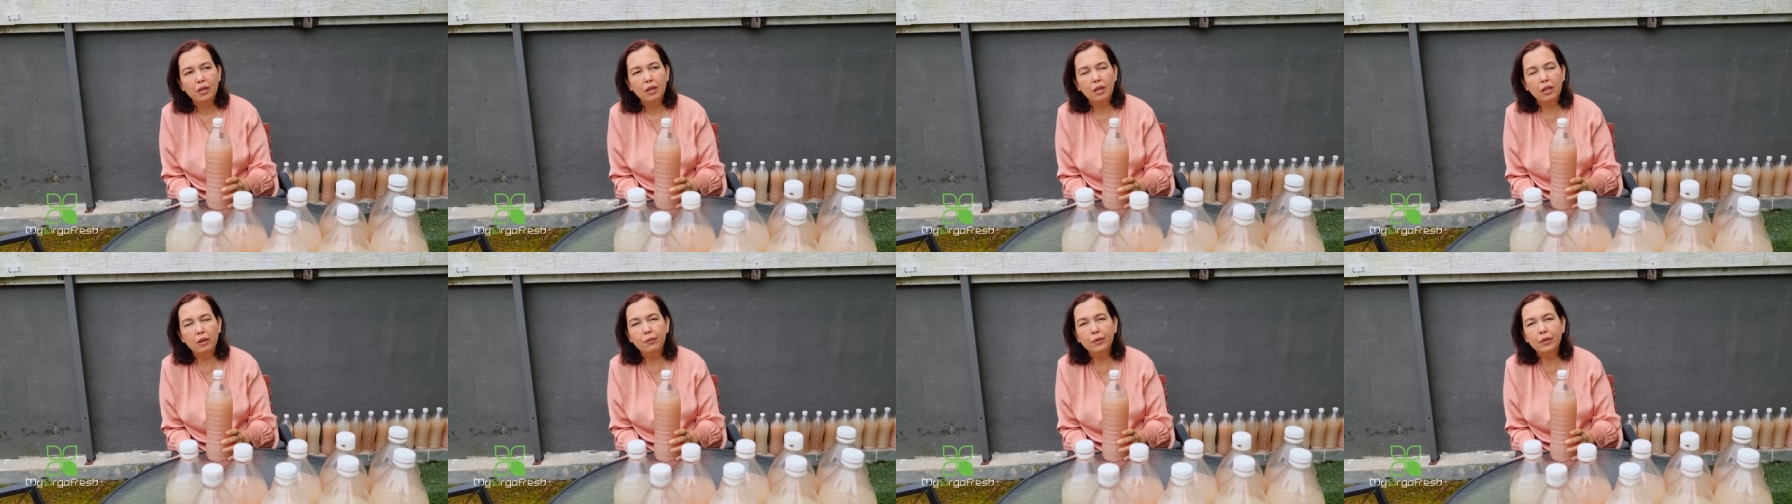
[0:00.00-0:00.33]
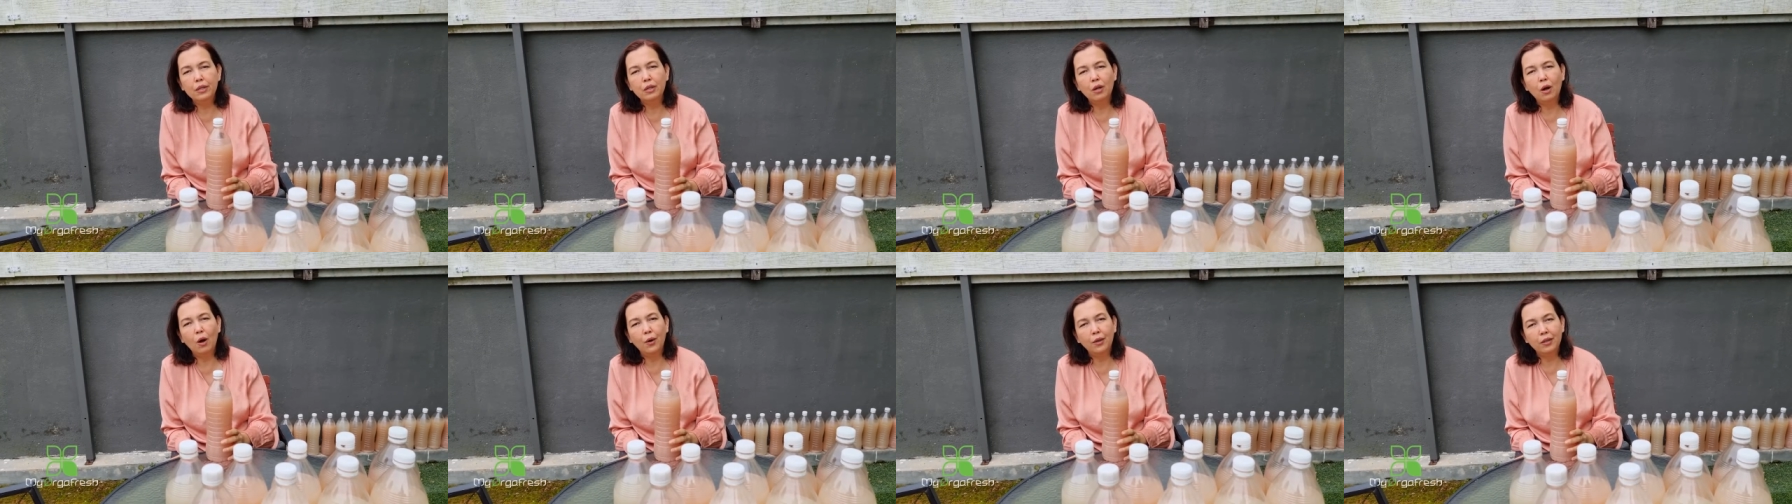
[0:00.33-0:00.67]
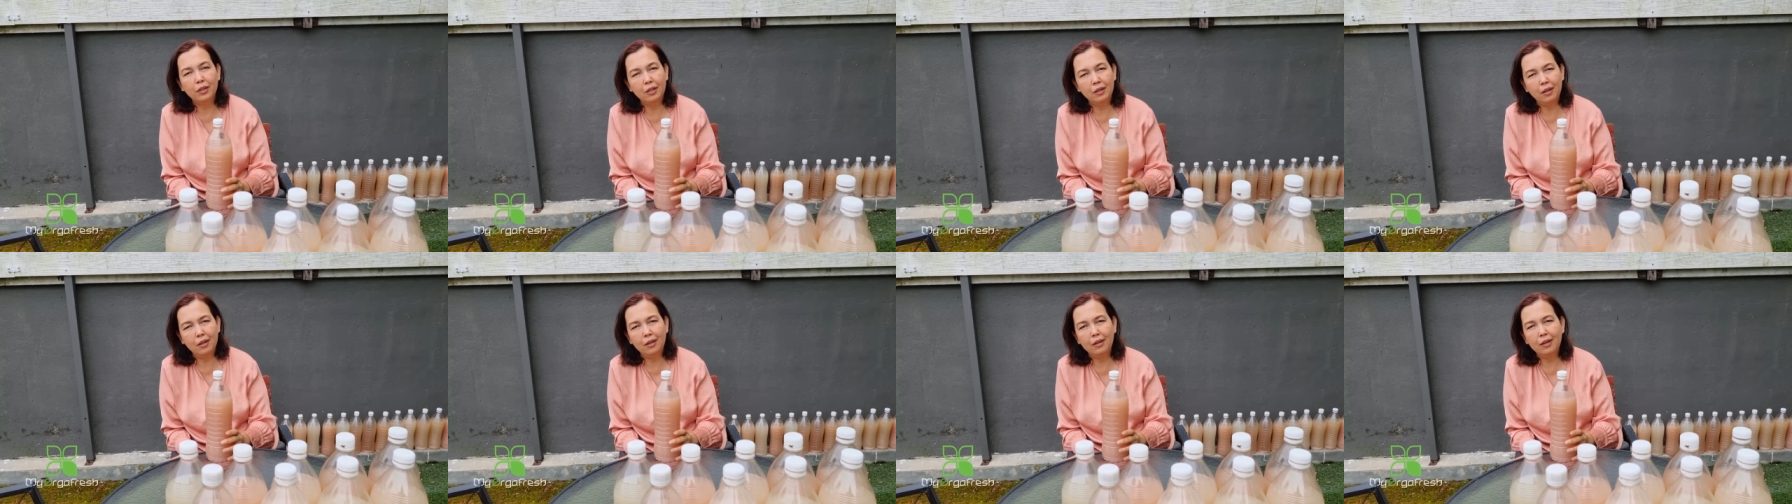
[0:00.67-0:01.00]
even the
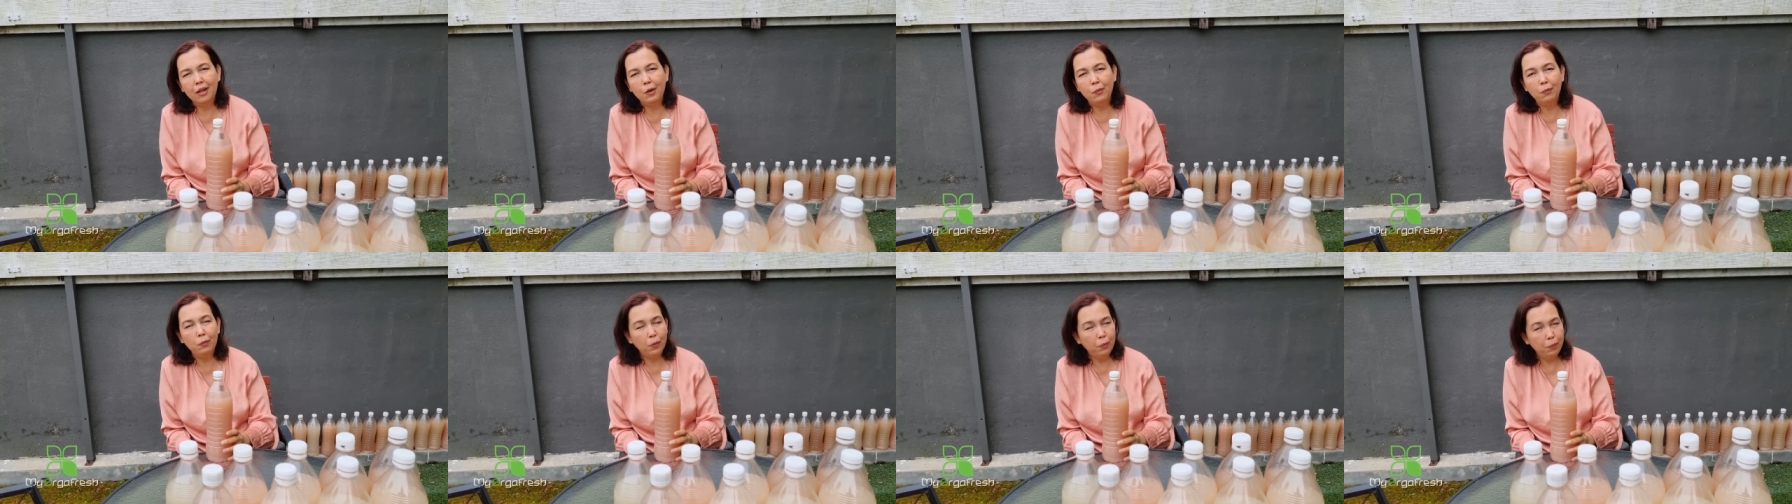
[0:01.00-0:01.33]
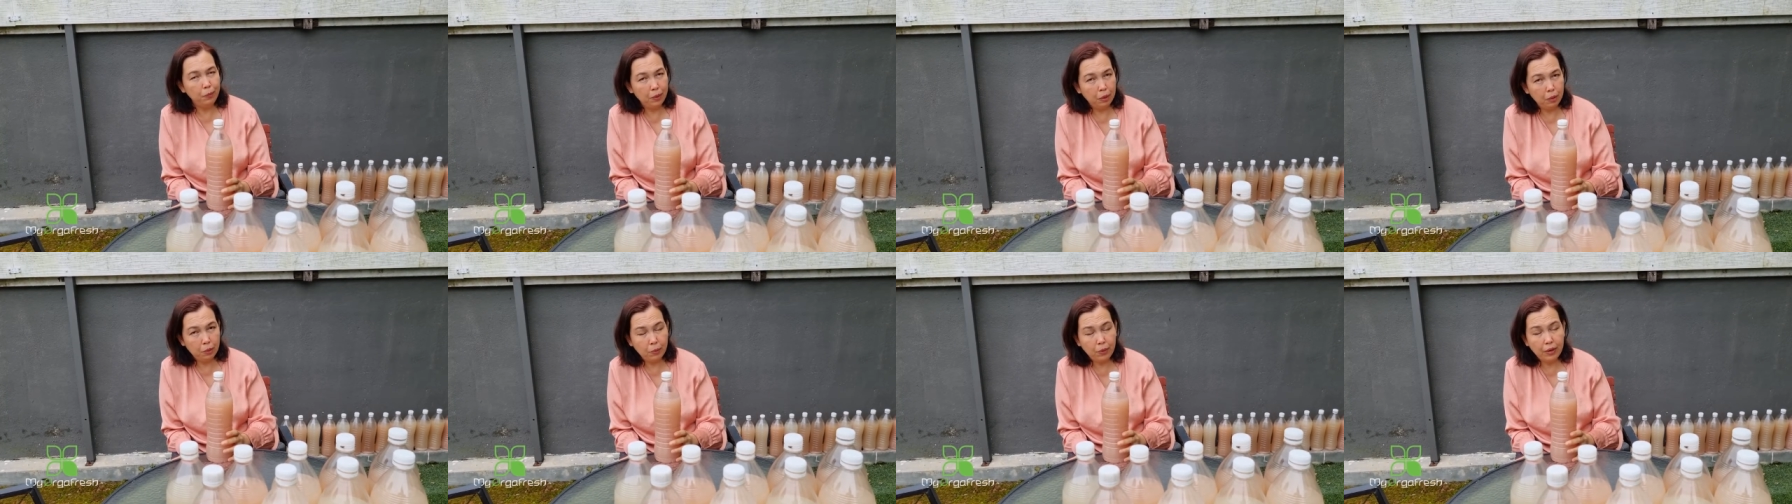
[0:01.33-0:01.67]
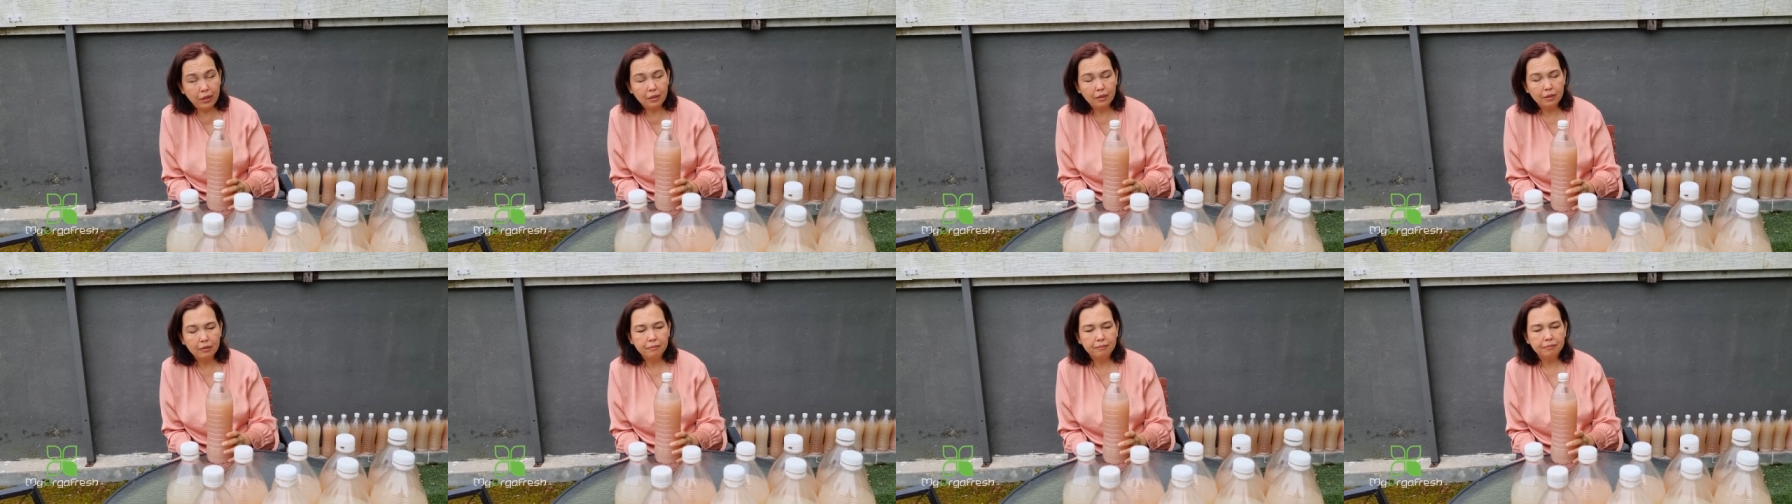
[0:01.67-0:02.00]
alternate day will be great